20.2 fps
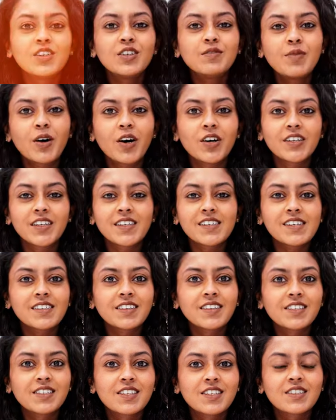Good
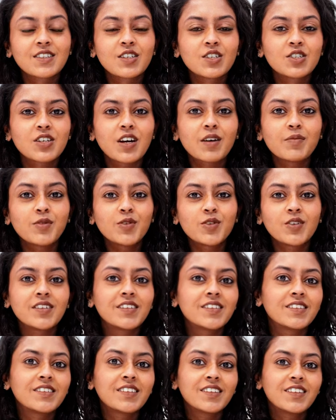morning, this is Disha
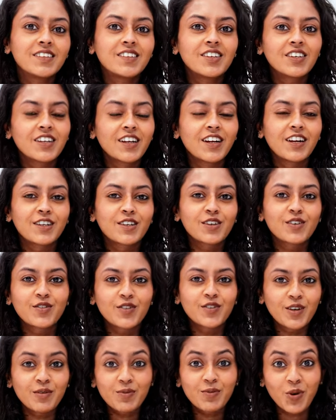Mohan, the realtor
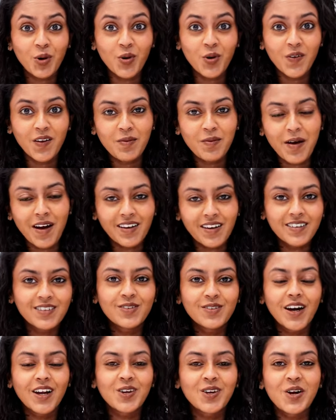from Coldwell Banker
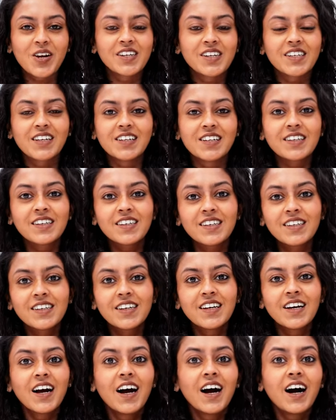Value Add Realty.
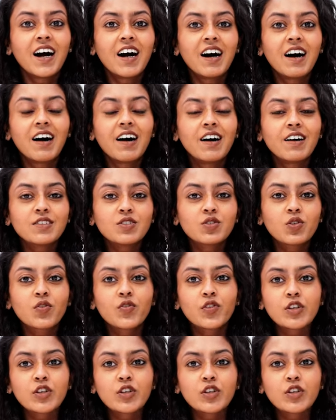Uh, so